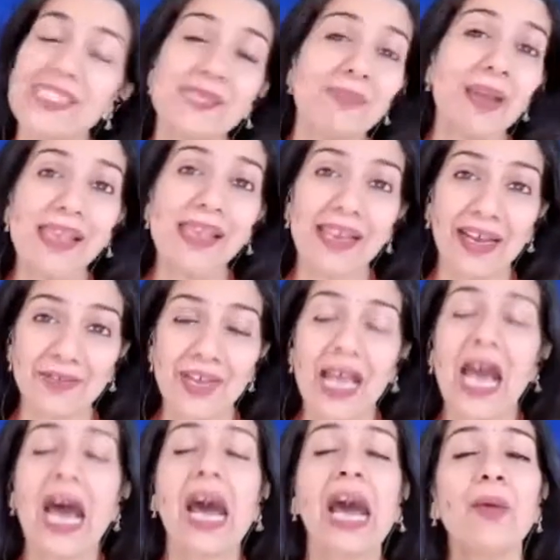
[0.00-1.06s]
"Yes, my love,
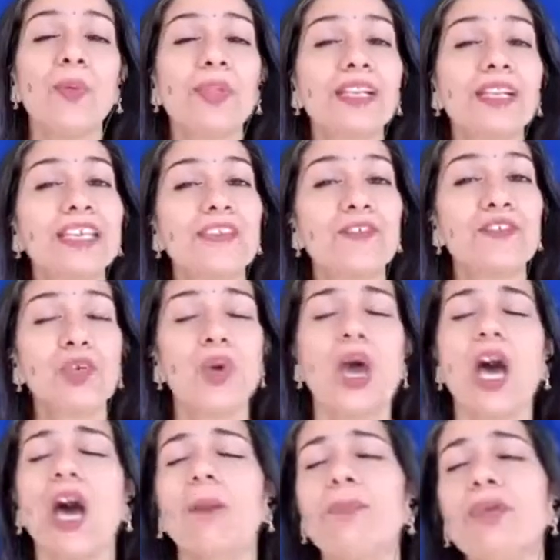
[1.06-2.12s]
I will give you
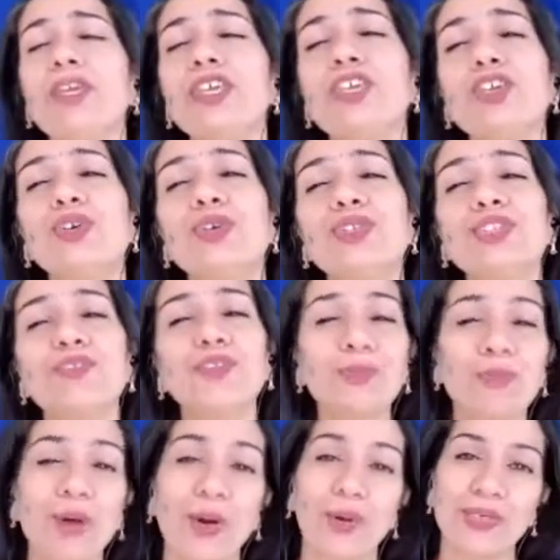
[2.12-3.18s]
a
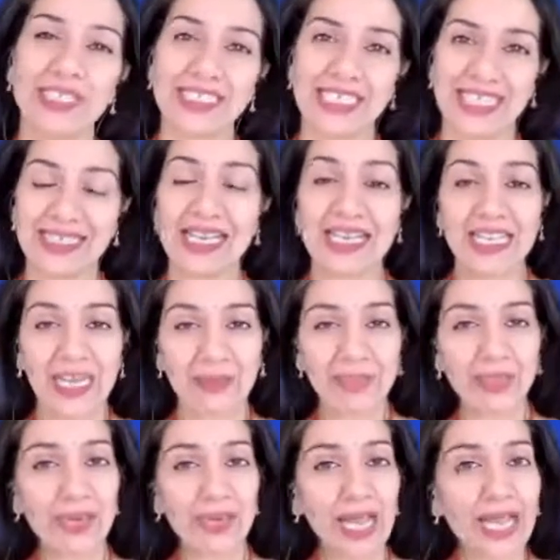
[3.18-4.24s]
beautiful ponytail
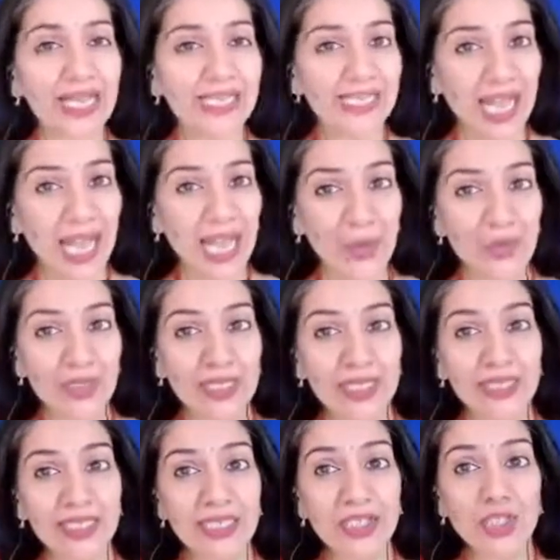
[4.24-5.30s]
coming right out
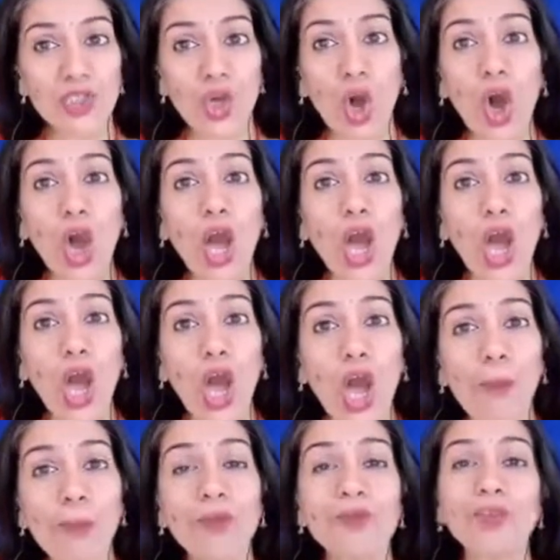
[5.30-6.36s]
the
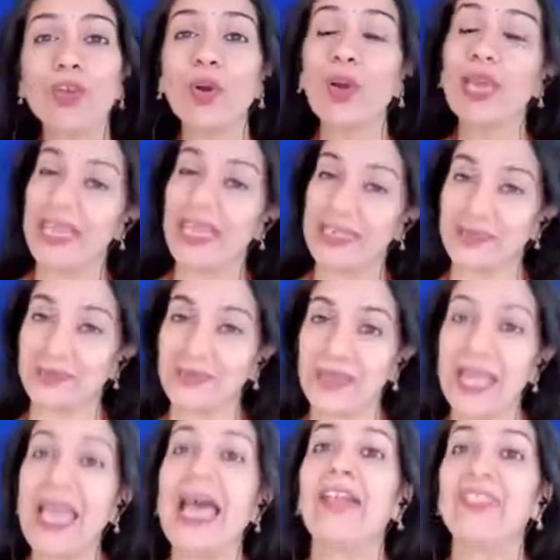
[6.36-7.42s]
top of your head."
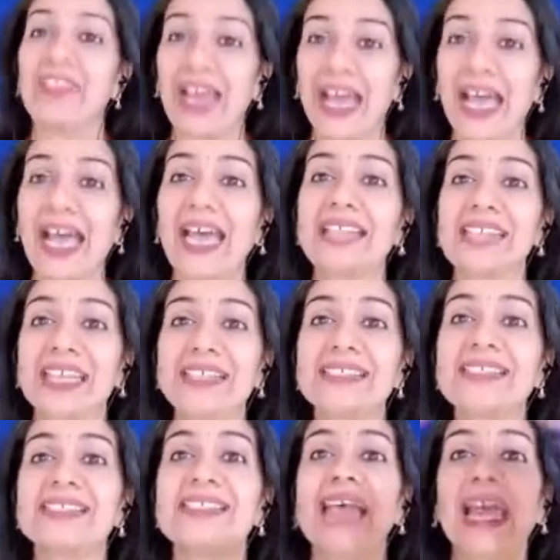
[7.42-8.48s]
And that's
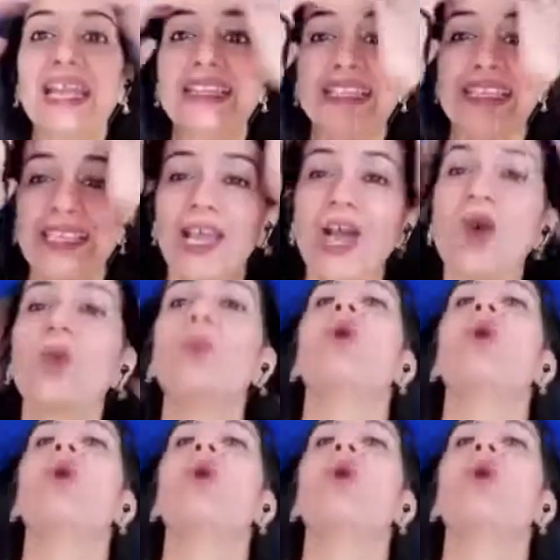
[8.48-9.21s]
exactly